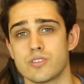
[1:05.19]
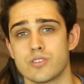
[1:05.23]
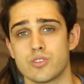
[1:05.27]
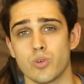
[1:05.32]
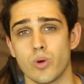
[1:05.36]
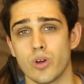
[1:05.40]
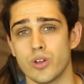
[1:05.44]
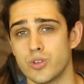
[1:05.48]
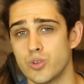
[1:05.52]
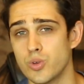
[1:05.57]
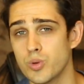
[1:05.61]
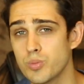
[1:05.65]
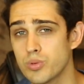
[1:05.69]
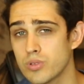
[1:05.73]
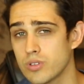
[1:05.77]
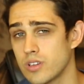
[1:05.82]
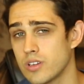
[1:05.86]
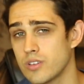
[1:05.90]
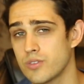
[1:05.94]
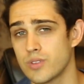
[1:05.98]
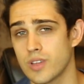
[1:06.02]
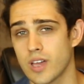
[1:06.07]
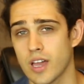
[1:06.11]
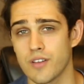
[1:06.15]
So I do
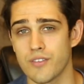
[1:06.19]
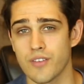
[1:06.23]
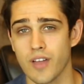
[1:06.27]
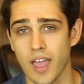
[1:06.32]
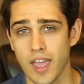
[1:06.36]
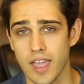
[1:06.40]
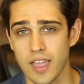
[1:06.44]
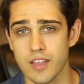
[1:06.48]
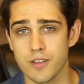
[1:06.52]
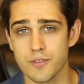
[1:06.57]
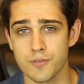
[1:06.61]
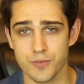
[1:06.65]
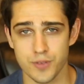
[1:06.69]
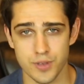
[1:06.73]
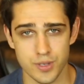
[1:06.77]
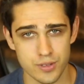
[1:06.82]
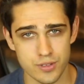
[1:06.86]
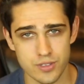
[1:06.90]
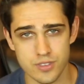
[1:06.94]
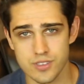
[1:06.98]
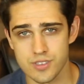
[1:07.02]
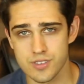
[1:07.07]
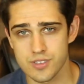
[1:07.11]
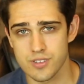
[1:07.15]
believe they have 8
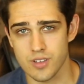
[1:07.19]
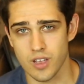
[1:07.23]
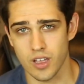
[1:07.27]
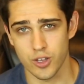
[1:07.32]
fields.